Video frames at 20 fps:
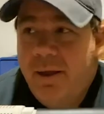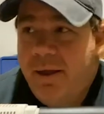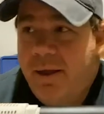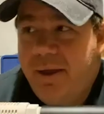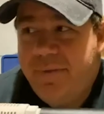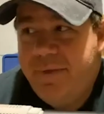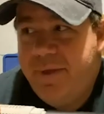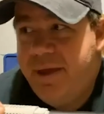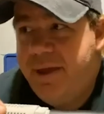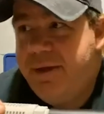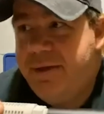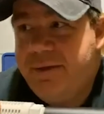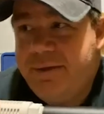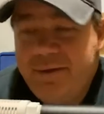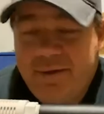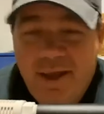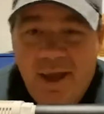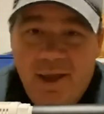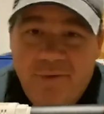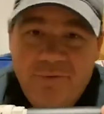and then
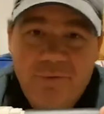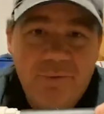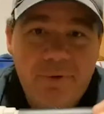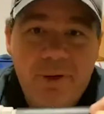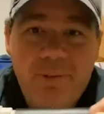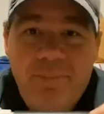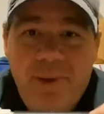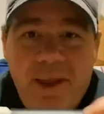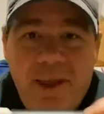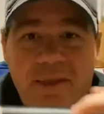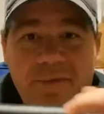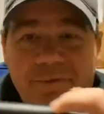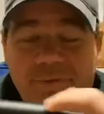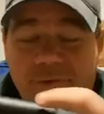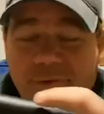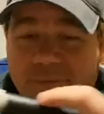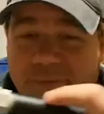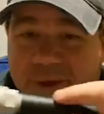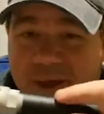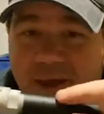you have to run paint through
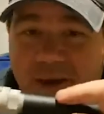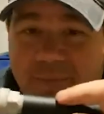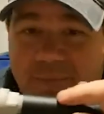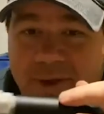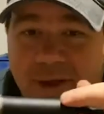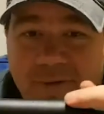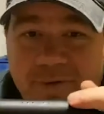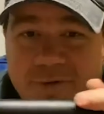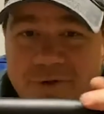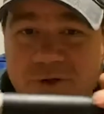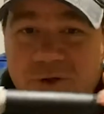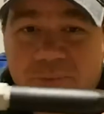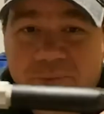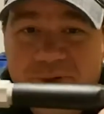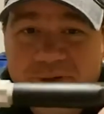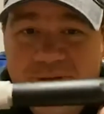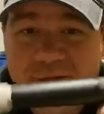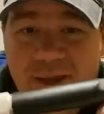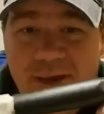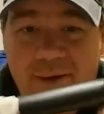them to get them the other
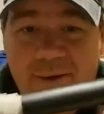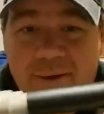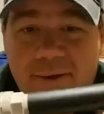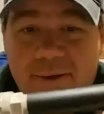2%.